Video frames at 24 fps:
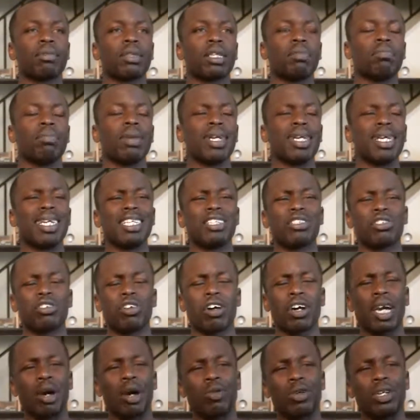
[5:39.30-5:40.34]
but it is not
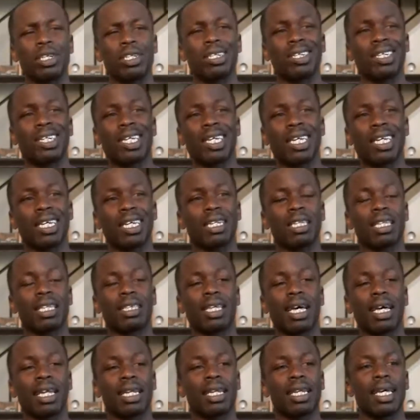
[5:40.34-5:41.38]
guaranteed that
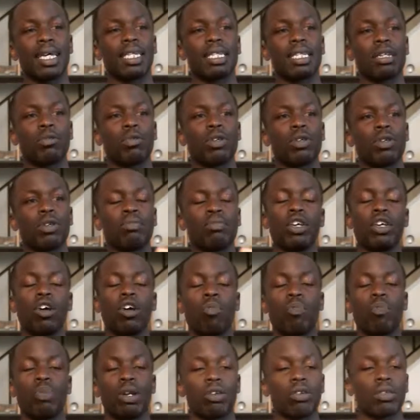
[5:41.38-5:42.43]
that letter will be
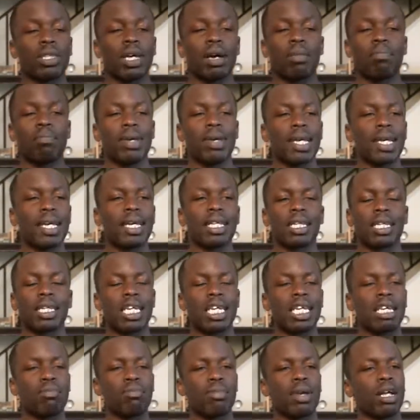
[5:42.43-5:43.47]
open or that
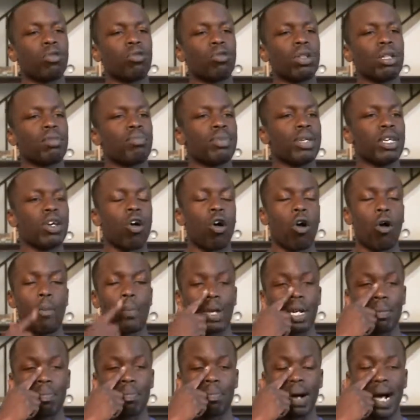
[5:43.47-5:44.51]
email will be
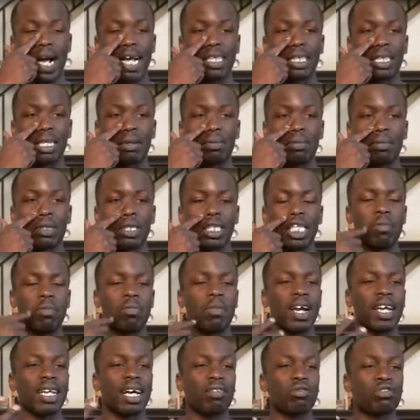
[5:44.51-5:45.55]
opened by them. They
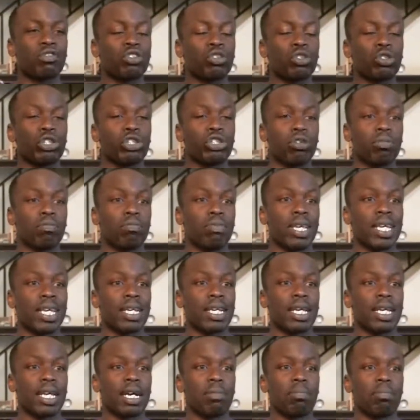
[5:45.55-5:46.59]
might have social
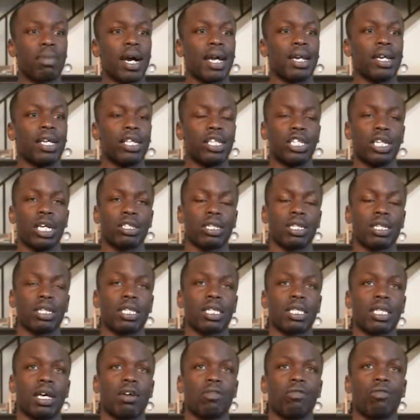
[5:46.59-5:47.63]
media managers and
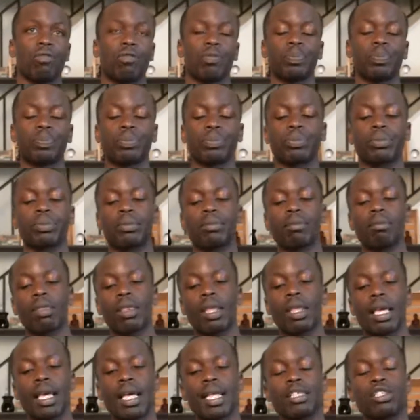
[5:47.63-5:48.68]
stuff.
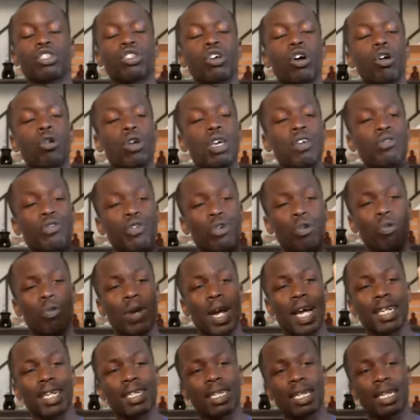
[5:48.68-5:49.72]
And so if you
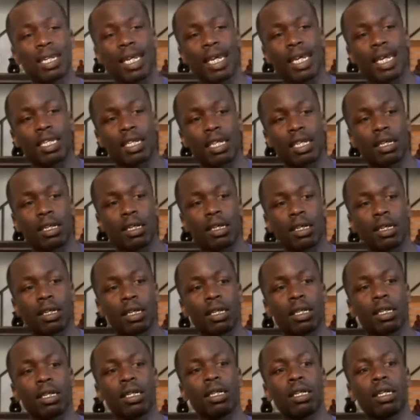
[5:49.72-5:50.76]
write a letter,
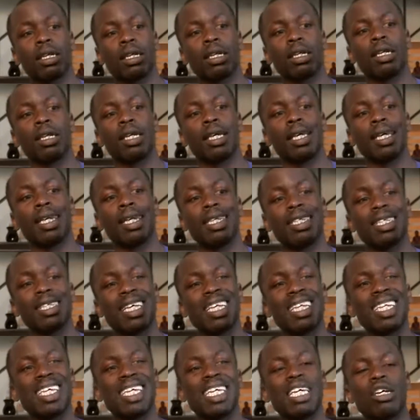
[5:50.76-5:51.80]
it is
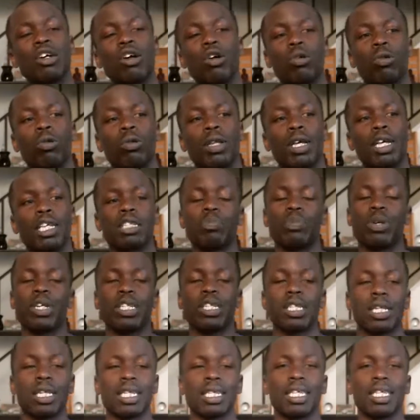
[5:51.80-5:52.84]
illegal,
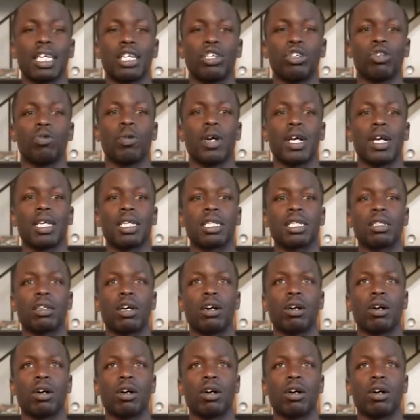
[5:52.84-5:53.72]
especially in the US.